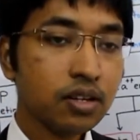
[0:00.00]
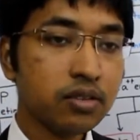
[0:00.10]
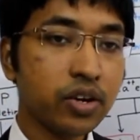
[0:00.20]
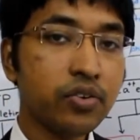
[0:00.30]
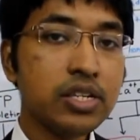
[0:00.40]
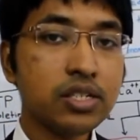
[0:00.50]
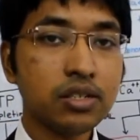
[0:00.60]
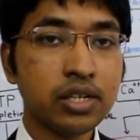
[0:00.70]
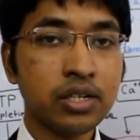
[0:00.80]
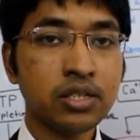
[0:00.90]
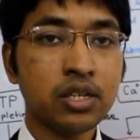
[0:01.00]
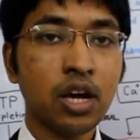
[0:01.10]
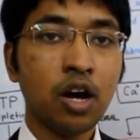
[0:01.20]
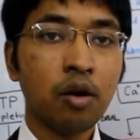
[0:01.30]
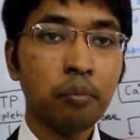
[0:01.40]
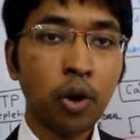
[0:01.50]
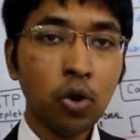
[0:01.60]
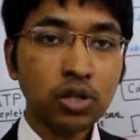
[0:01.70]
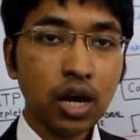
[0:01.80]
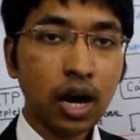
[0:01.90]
The reason is both